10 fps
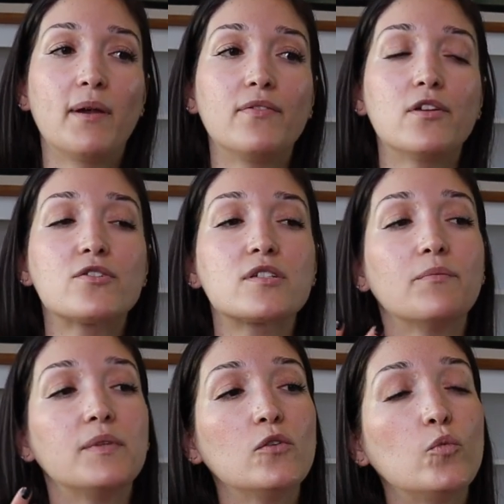and there's
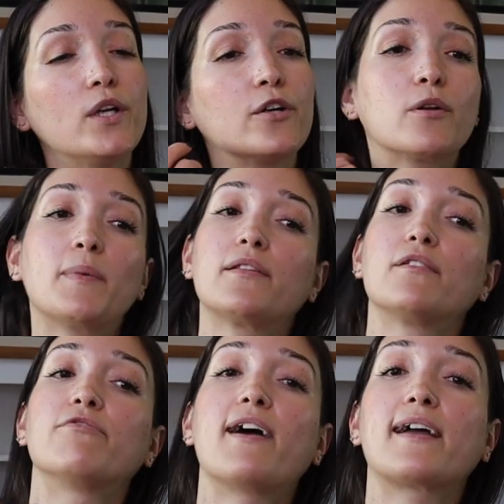something weird about the
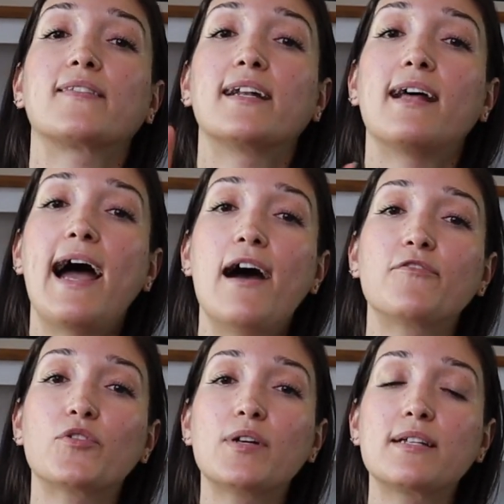fact that
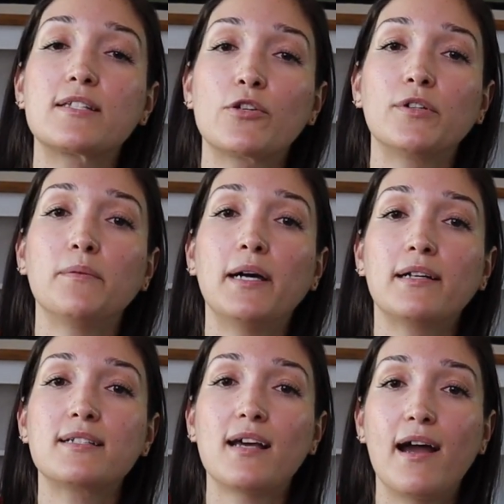after a certain amount
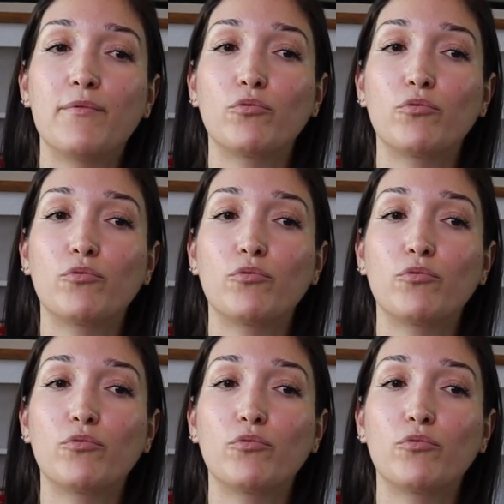of time